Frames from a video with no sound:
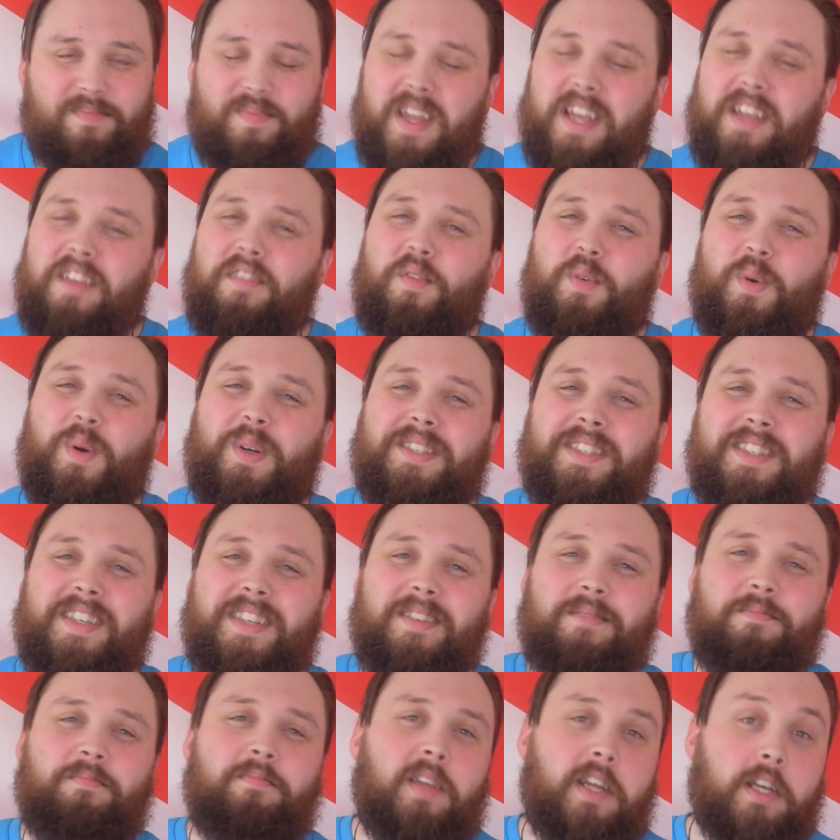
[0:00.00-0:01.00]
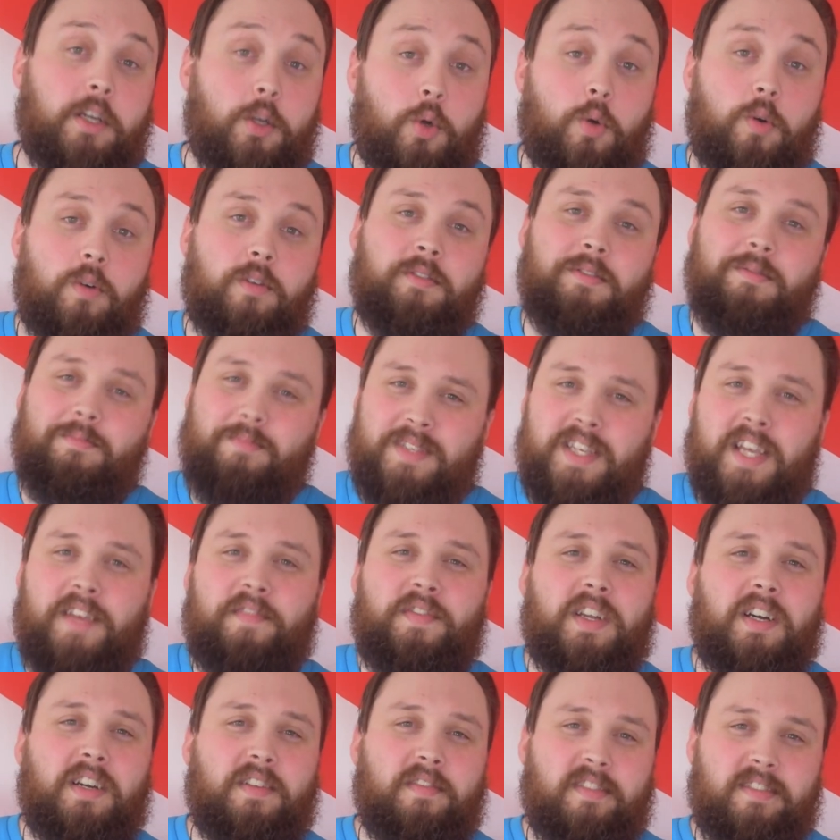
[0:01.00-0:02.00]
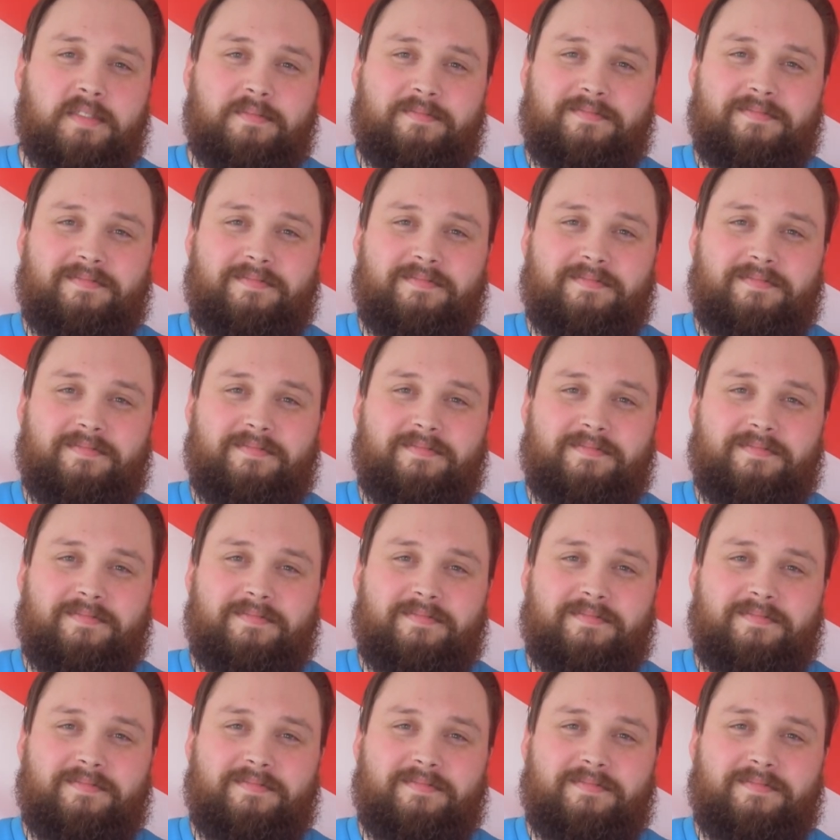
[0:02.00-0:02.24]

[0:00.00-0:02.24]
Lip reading: Thank you for watching, and of course, safe diving.